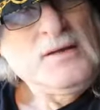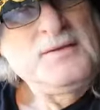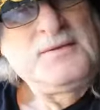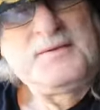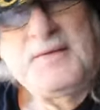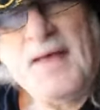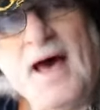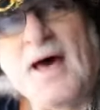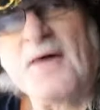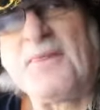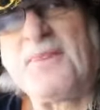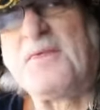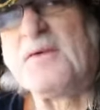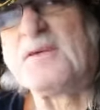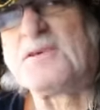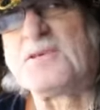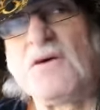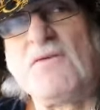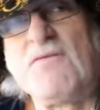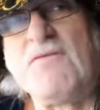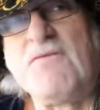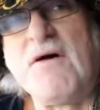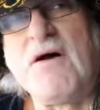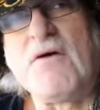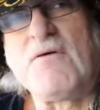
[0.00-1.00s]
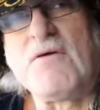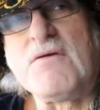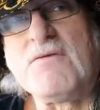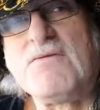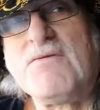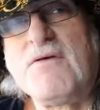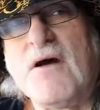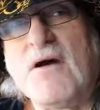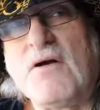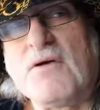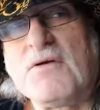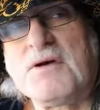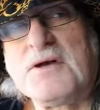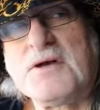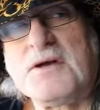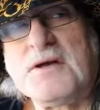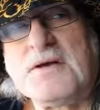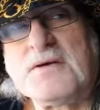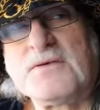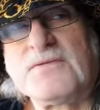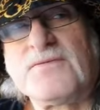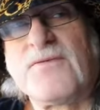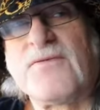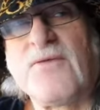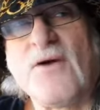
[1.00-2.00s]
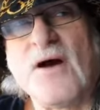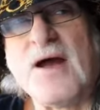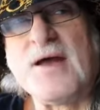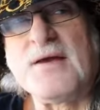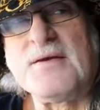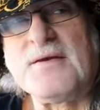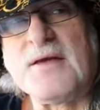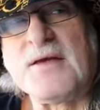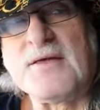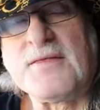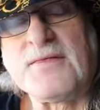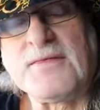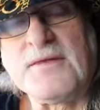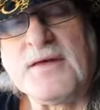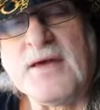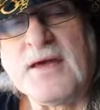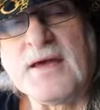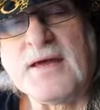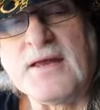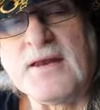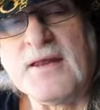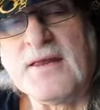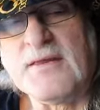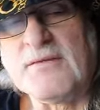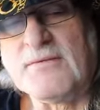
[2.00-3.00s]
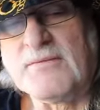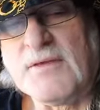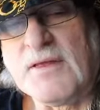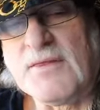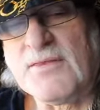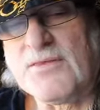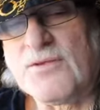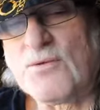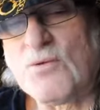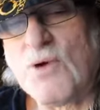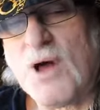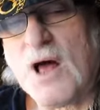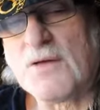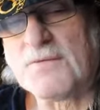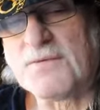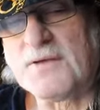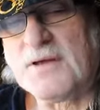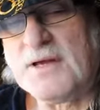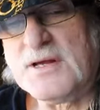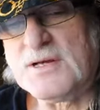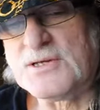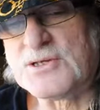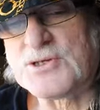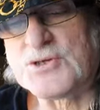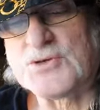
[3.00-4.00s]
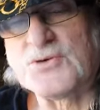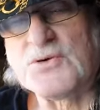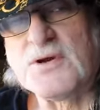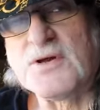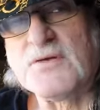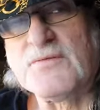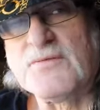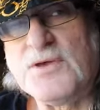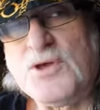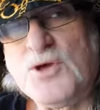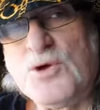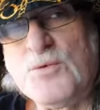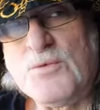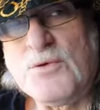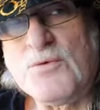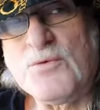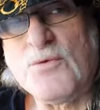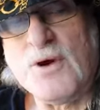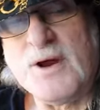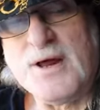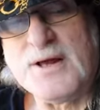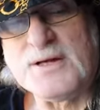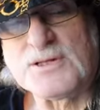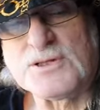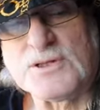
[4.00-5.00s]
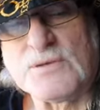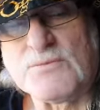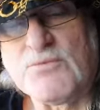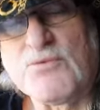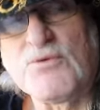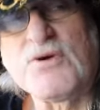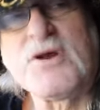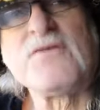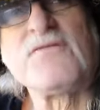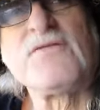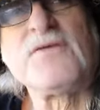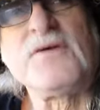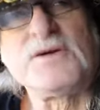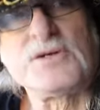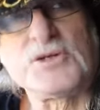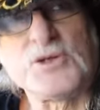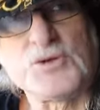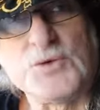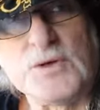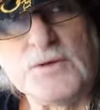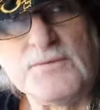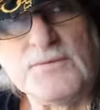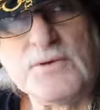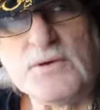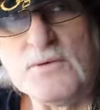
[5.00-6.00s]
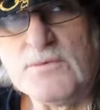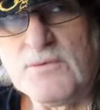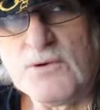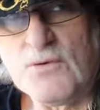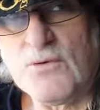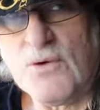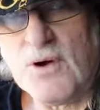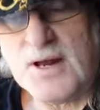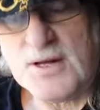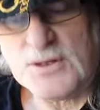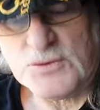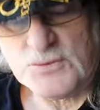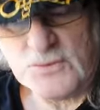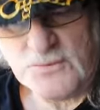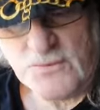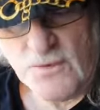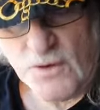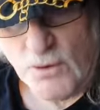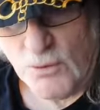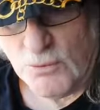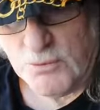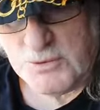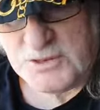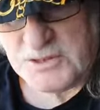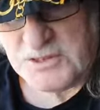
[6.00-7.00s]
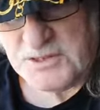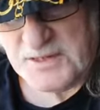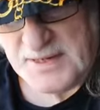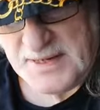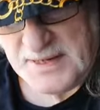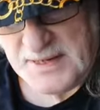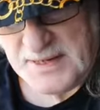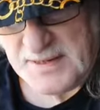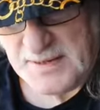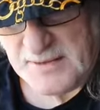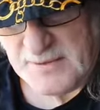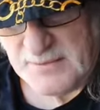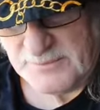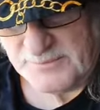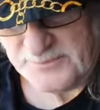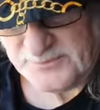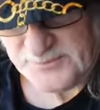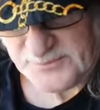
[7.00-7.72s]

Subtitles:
Death is a very, very frightening thing, and throughout the history of the human race, the brief history of the human race, we've always needed